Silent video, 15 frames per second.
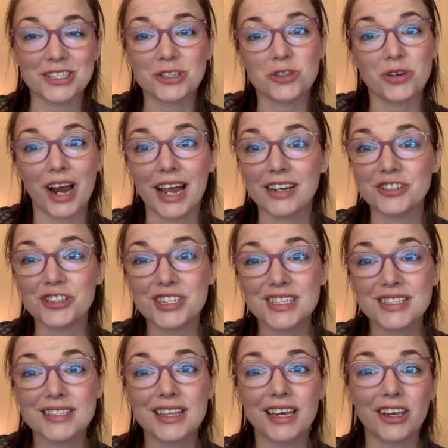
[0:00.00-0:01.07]

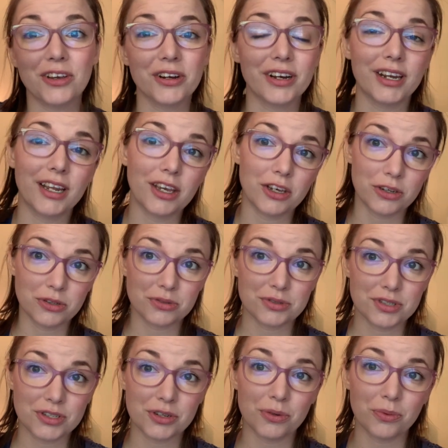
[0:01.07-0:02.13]
strategies that you're going to use
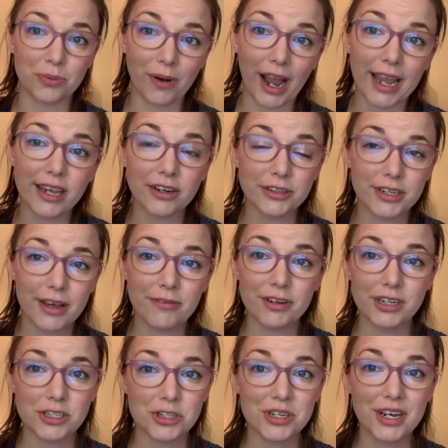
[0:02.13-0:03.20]
to write your
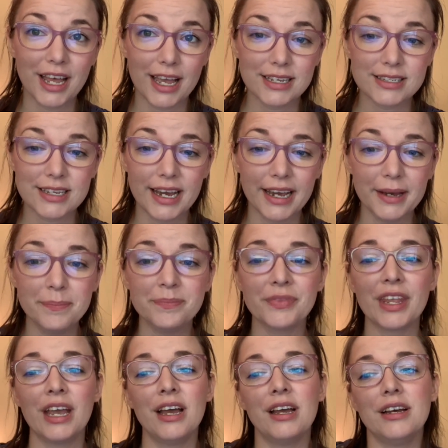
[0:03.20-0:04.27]
definition essay.
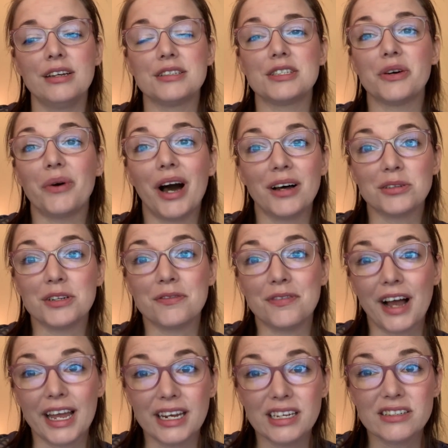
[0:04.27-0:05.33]
So I'll
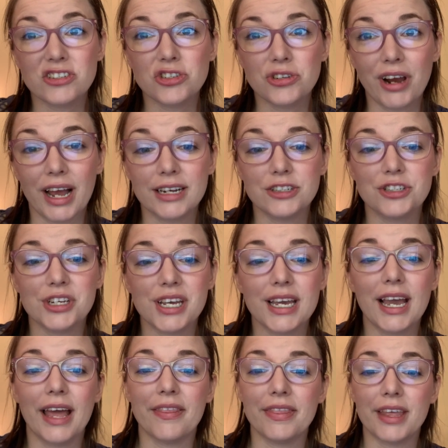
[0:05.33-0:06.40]
define each strategy
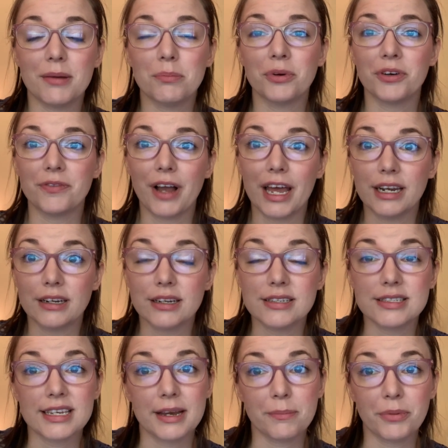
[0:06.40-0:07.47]
and then provide an
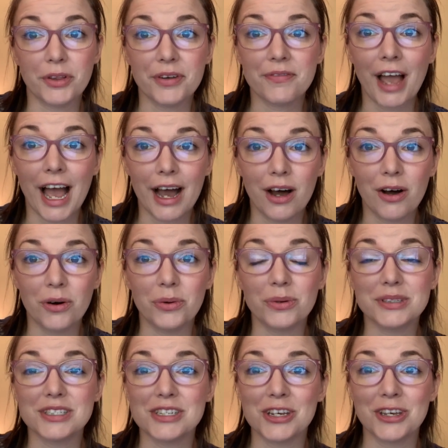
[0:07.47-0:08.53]
example of how
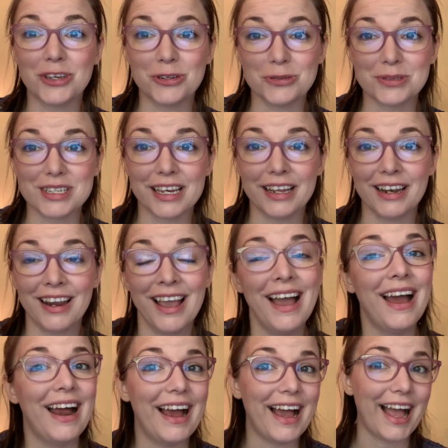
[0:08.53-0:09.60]
to use it.
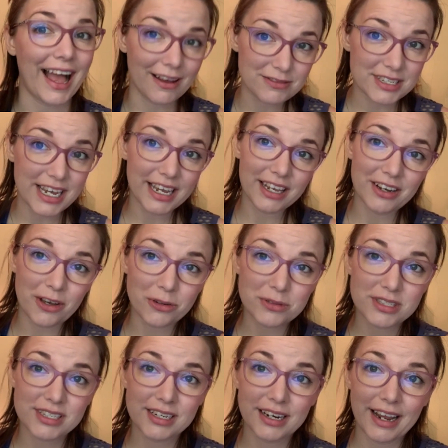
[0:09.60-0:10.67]
I have taken
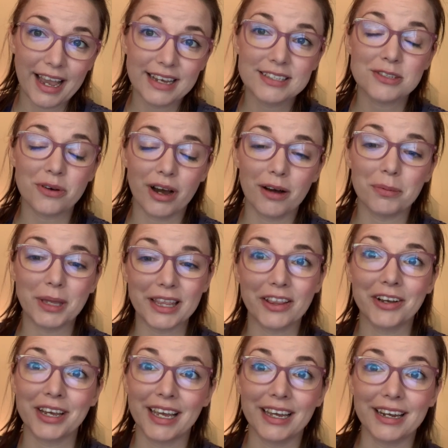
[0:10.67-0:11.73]
notes today, so I'll be
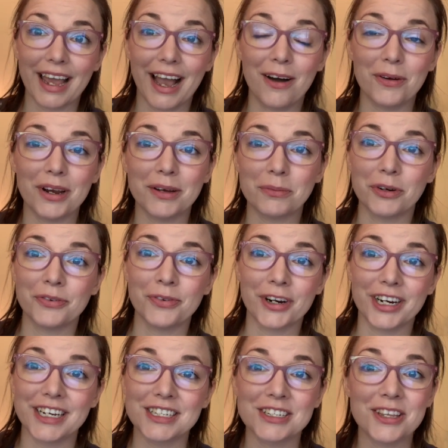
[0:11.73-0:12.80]
looking down and
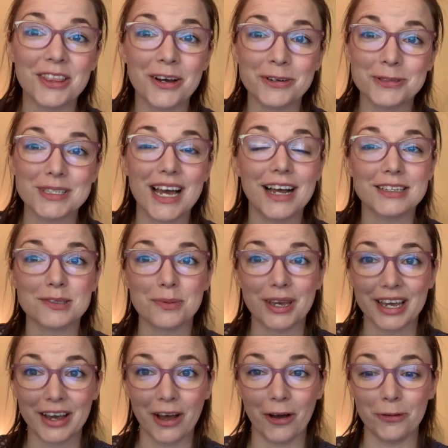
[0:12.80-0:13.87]
referring to those as we
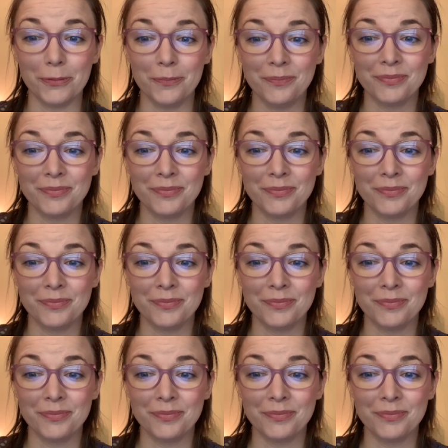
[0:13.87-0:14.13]
go.